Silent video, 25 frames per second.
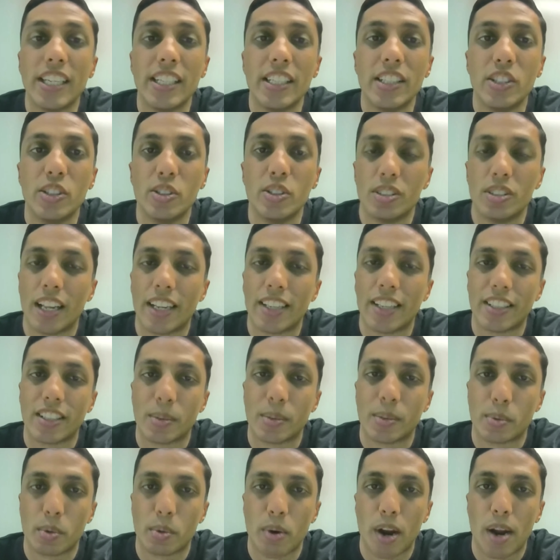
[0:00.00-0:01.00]
e-newsletter
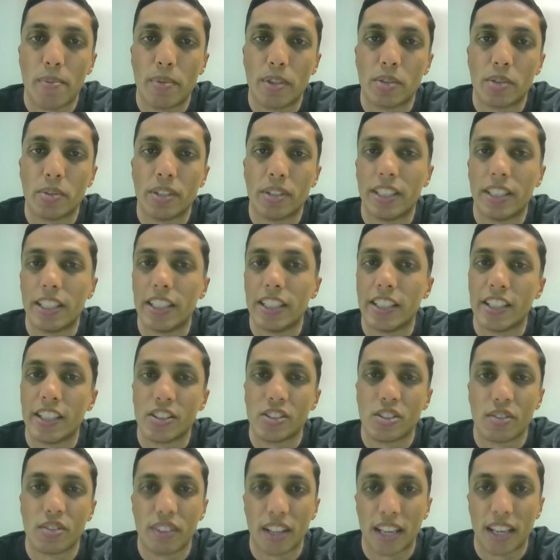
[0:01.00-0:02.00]
subscribers with
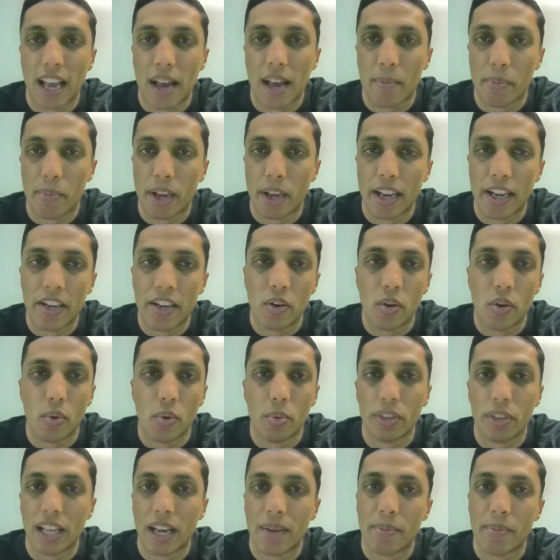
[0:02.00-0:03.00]
details of the campaign,
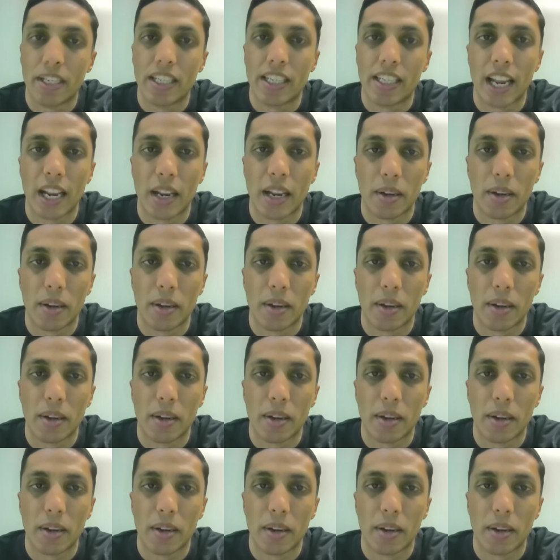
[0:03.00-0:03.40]
or would that be